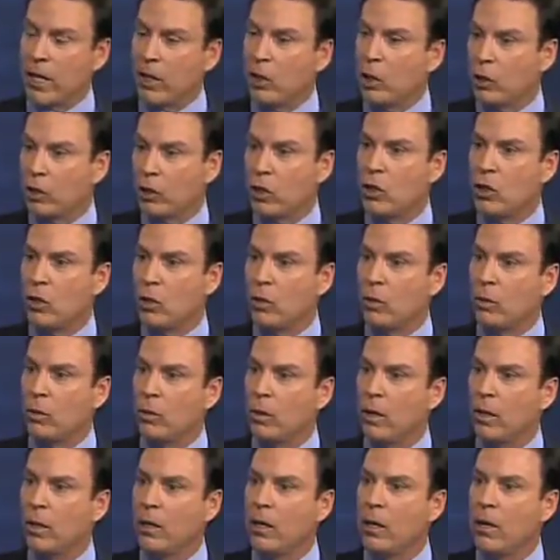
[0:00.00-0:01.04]
look to you
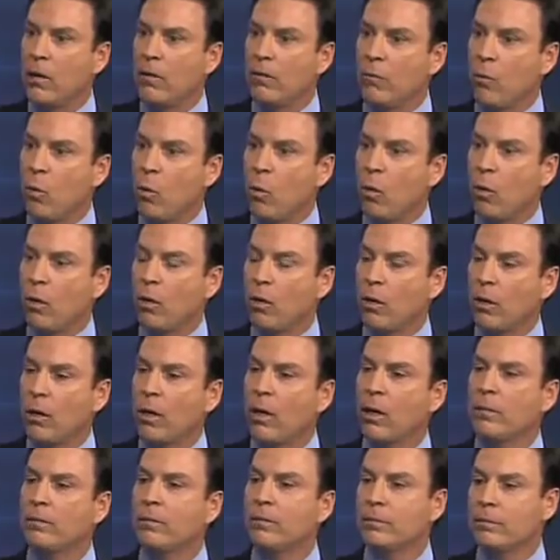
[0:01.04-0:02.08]
for,
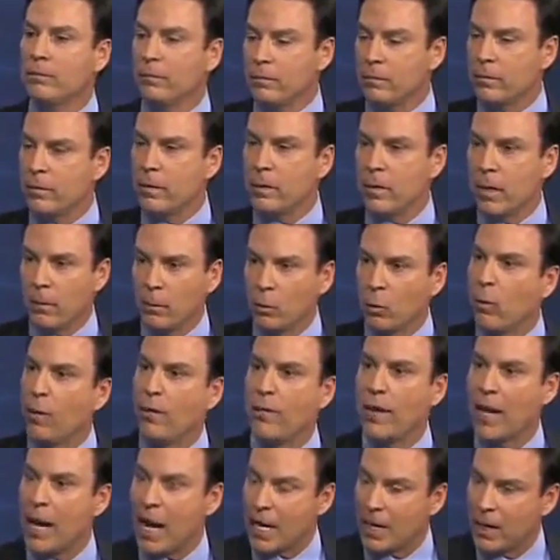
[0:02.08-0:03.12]
number one
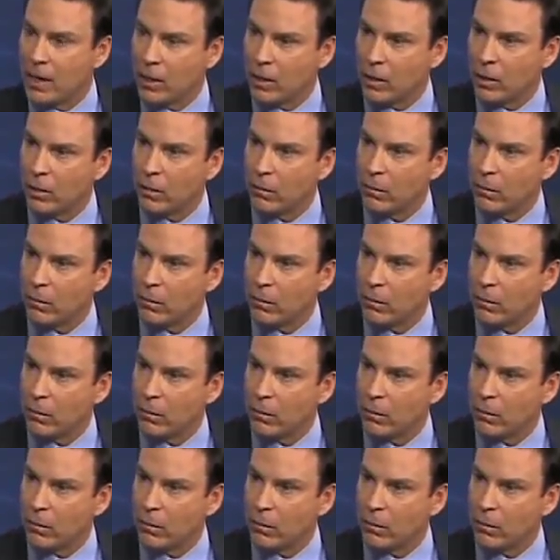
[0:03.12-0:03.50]
that I hear,